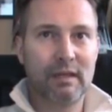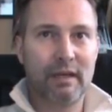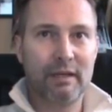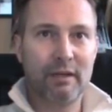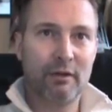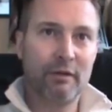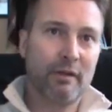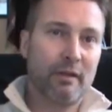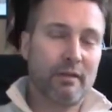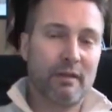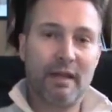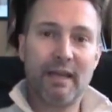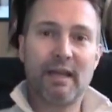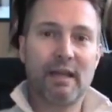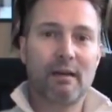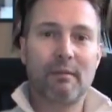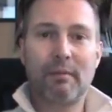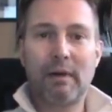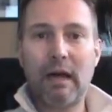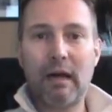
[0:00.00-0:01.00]
I know you're
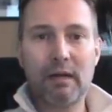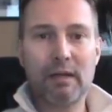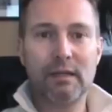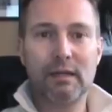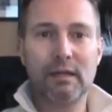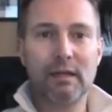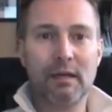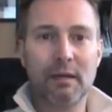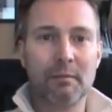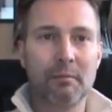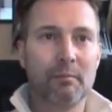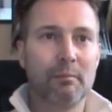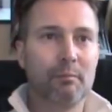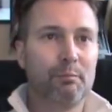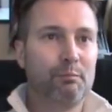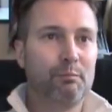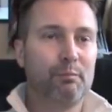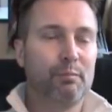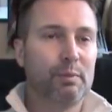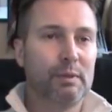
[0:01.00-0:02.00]
thinking about it,
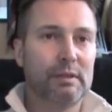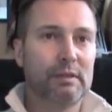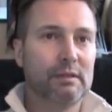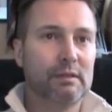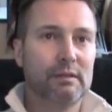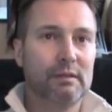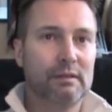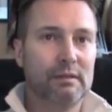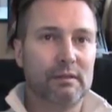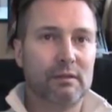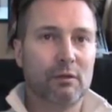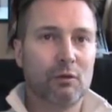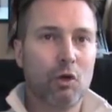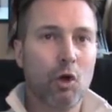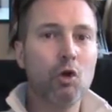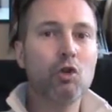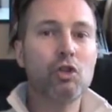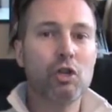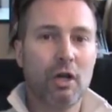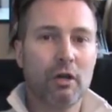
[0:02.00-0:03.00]
but you know,
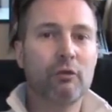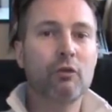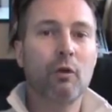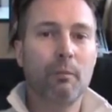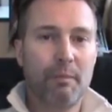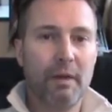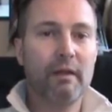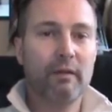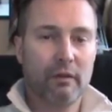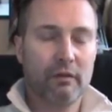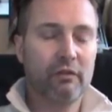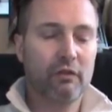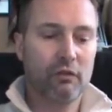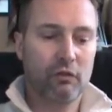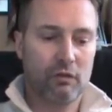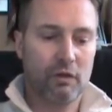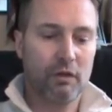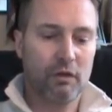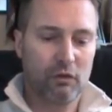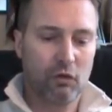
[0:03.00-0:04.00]
go talk to this
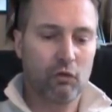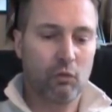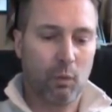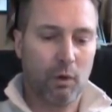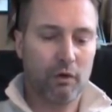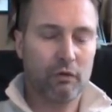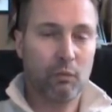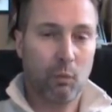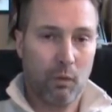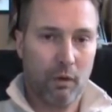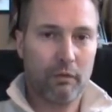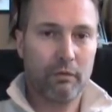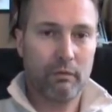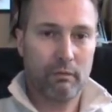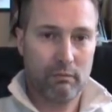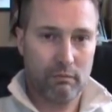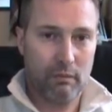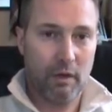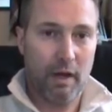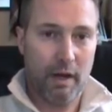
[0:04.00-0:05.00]
is where it's worth
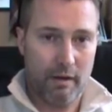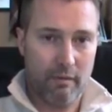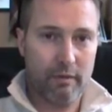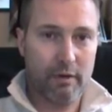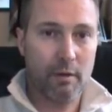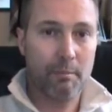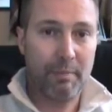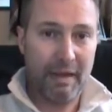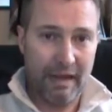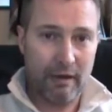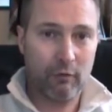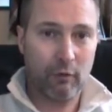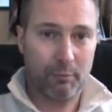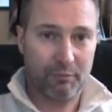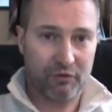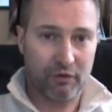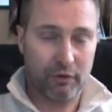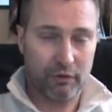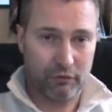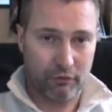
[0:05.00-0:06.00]
hiring a
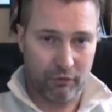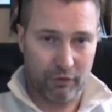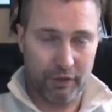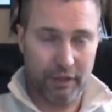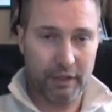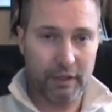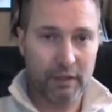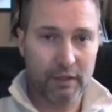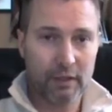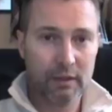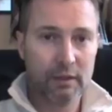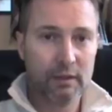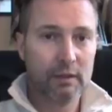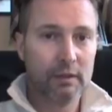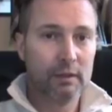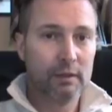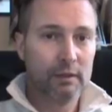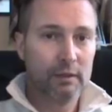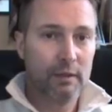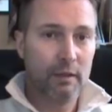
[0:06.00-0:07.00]
bankruptcy attorney
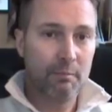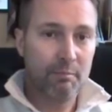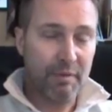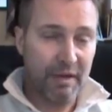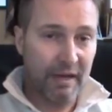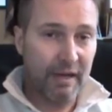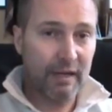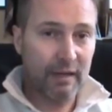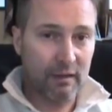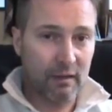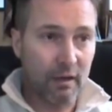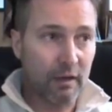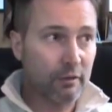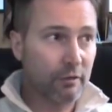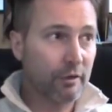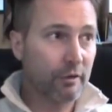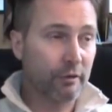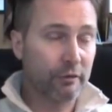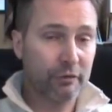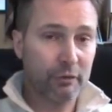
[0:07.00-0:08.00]
and paying
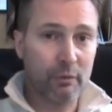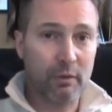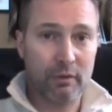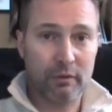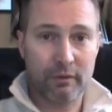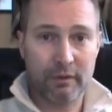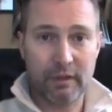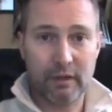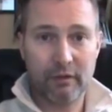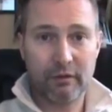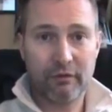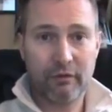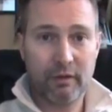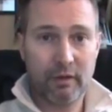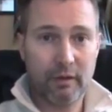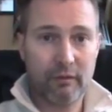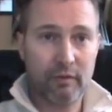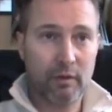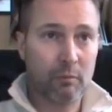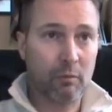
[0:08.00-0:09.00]
$100 or $200
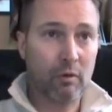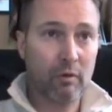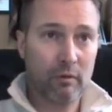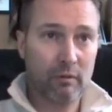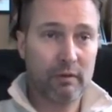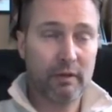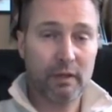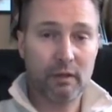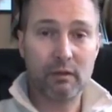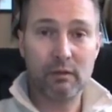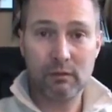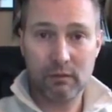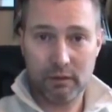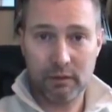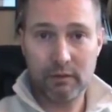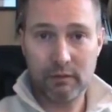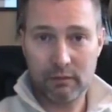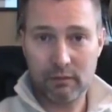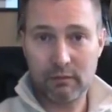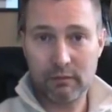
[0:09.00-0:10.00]
to have him or her take a
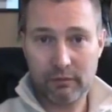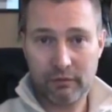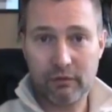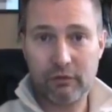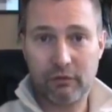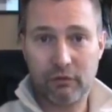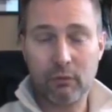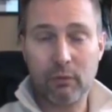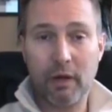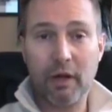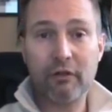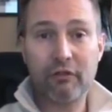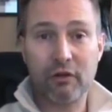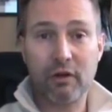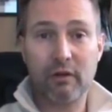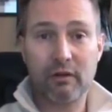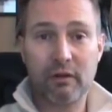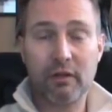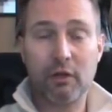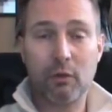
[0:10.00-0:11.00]
look at your
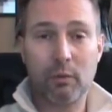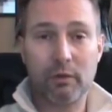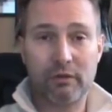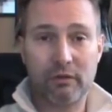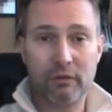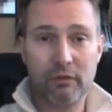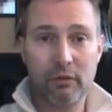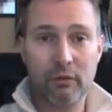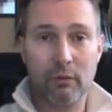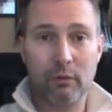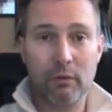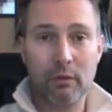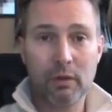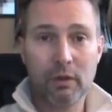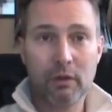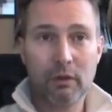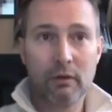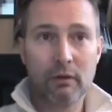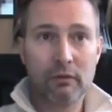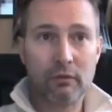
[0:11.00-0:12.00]
situation and tell you what to do.
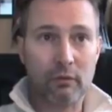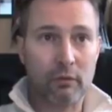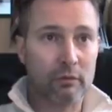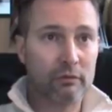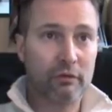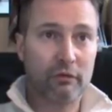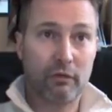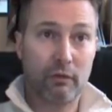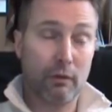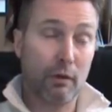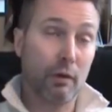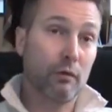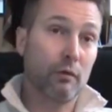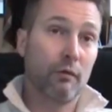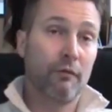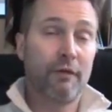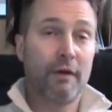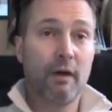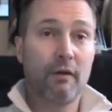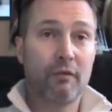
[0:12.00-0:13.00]
So don't just think, oh, I'll
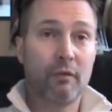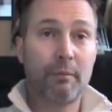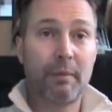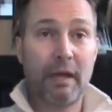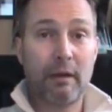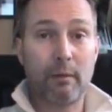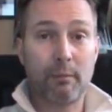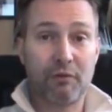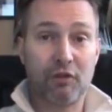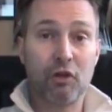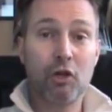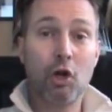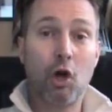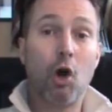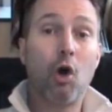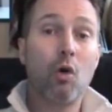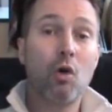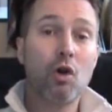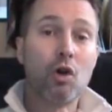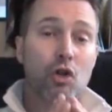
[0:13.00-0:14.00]
go file for bankruptcy.
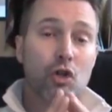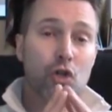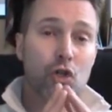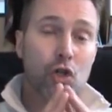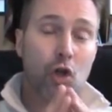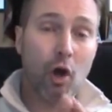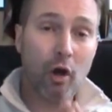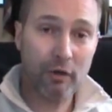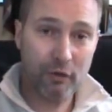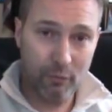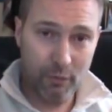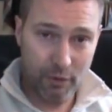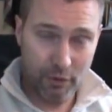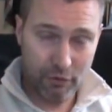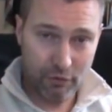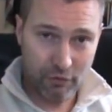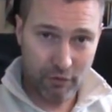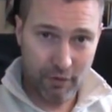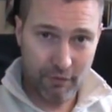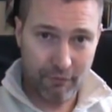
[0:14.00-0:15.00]
No, talk to an
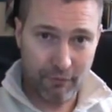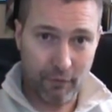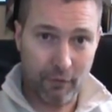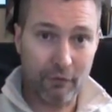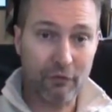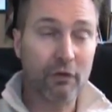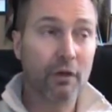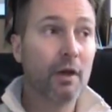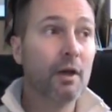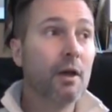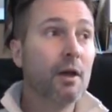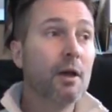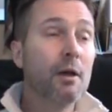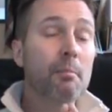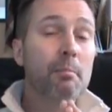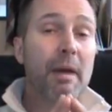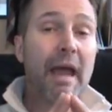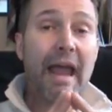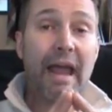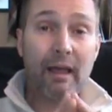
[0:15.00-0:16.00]
attorney first,
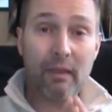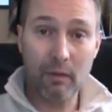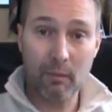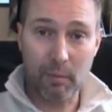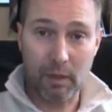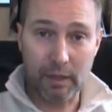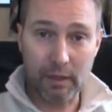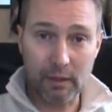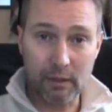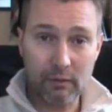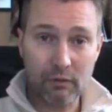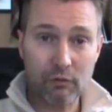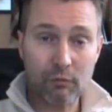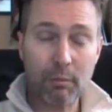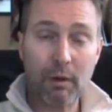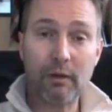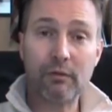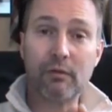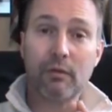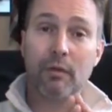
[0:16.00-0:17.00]
pay the money. It's
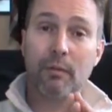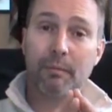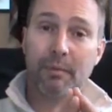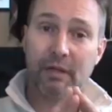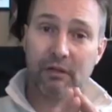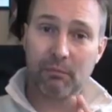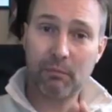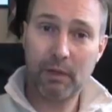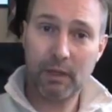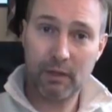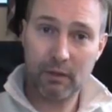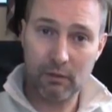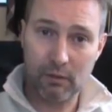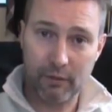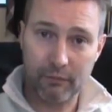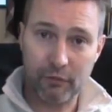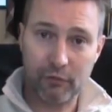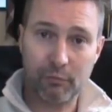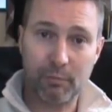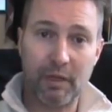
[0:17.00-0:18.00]
probably some of the best money
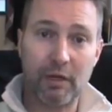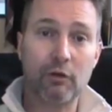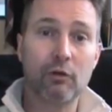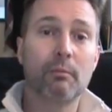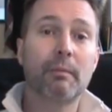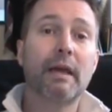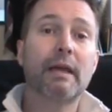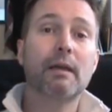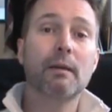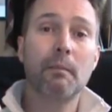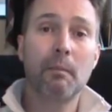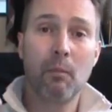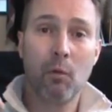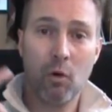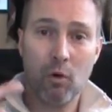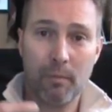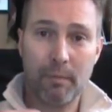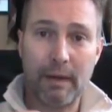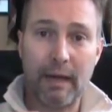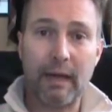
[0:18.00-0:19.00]
you'll ever spend. You'll make it
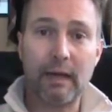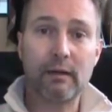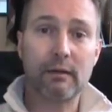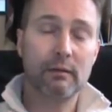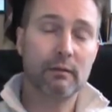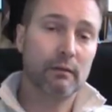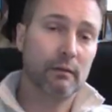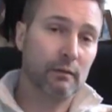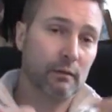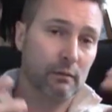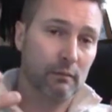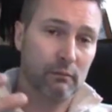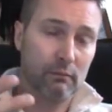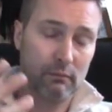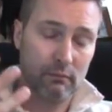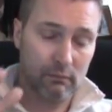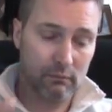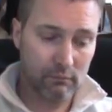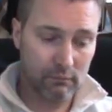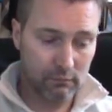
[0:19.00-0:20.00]
more back
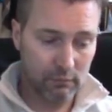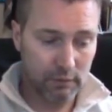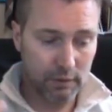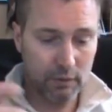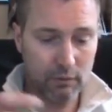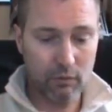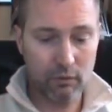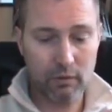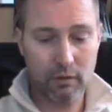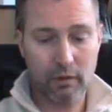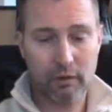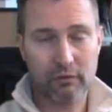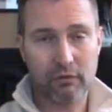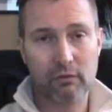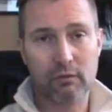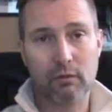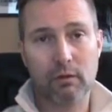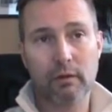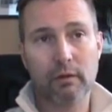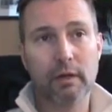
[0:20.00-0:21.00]
in legal costs
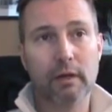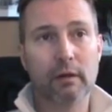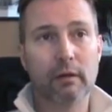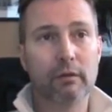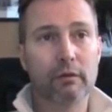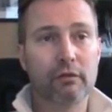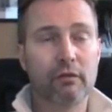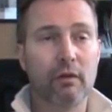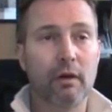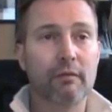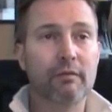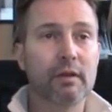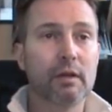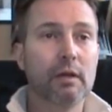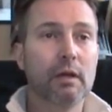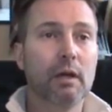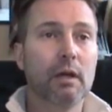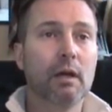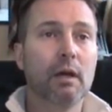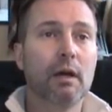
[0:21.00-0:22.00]
and all that other stuff.
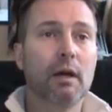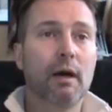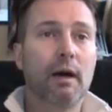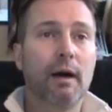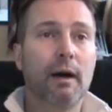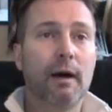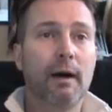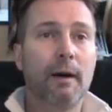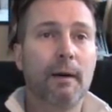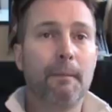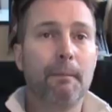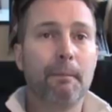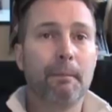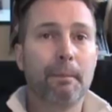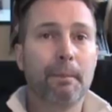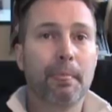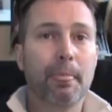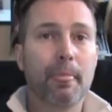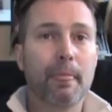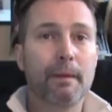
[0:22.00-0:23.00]

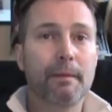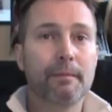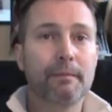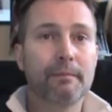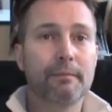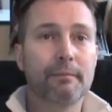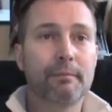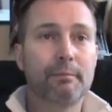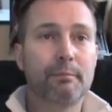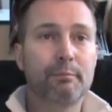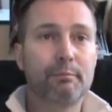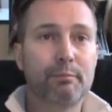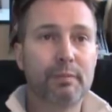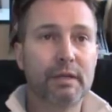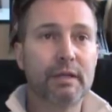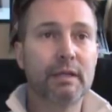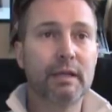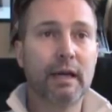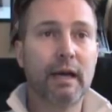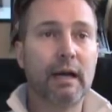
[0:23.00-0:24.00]

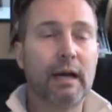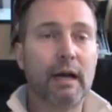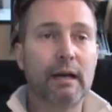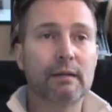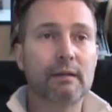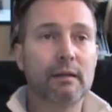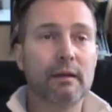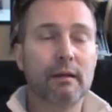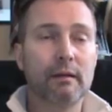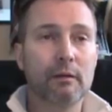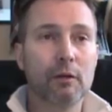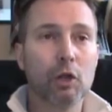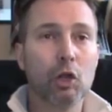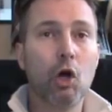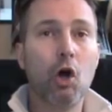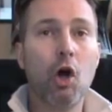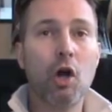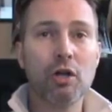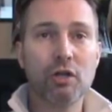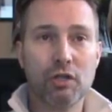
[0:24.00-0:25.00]
But yeah,
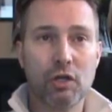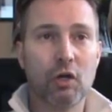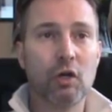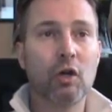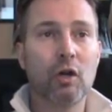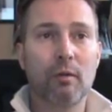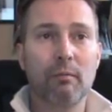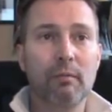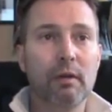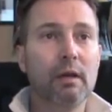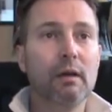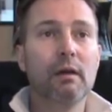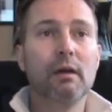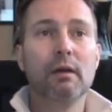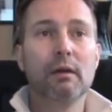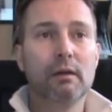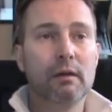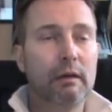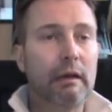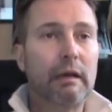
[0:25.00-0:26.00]
long term,
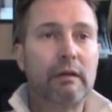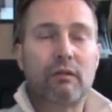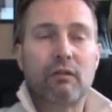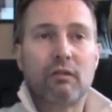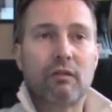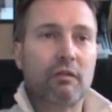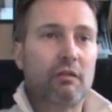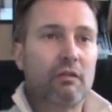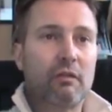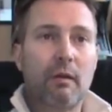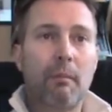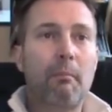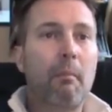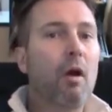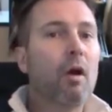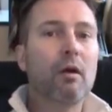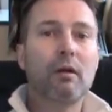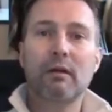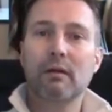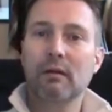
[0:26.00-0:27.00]
it's just a
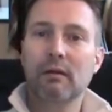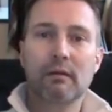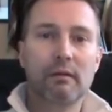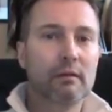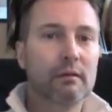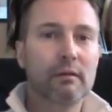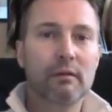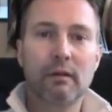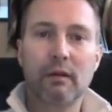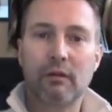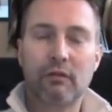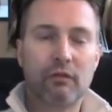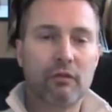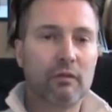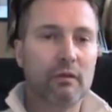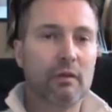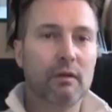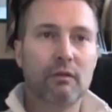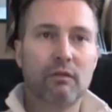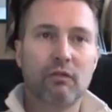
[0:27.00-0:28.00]
mark.
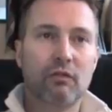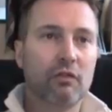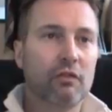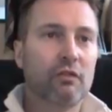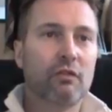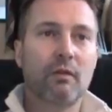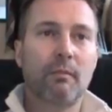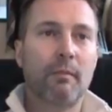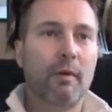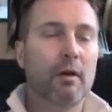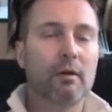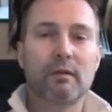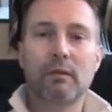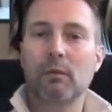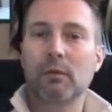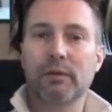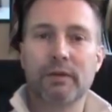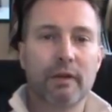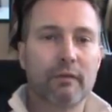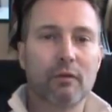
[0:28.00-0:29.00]
It's just a mark
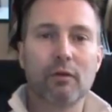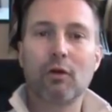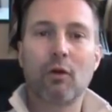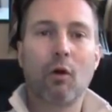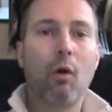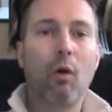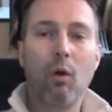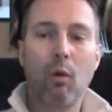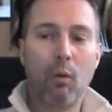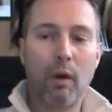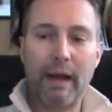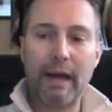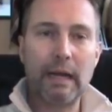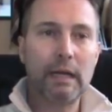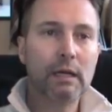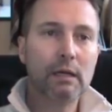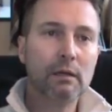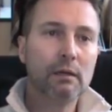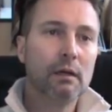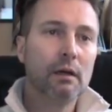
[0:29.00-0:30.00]
that will never go
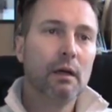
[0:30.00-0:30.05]
away.